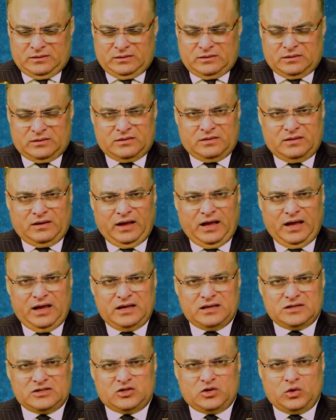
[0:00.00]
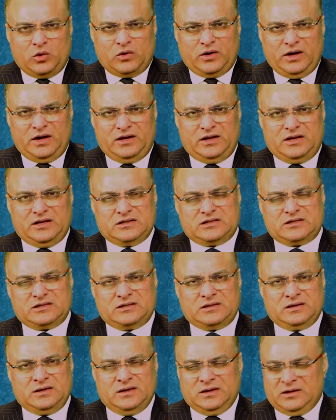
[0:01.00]
raise your
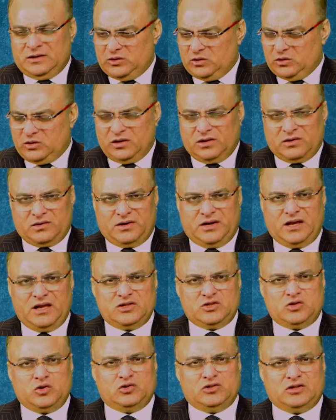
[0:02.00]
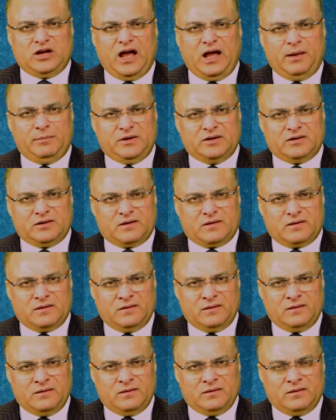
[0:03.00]
radius, you can raise your diameter,
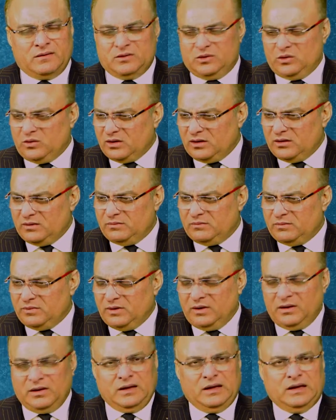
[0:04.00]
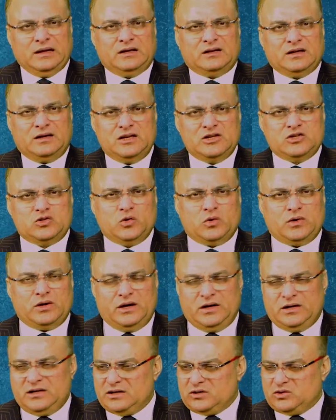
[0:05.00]
you can increase your
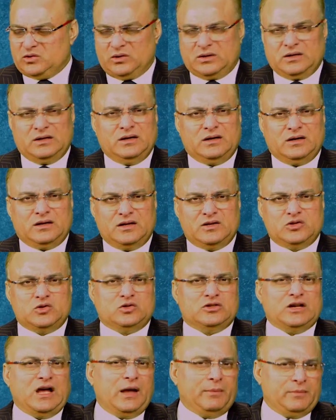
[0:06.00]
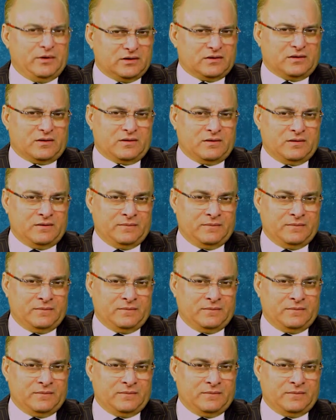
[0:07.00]
radius, you can increase your diameter.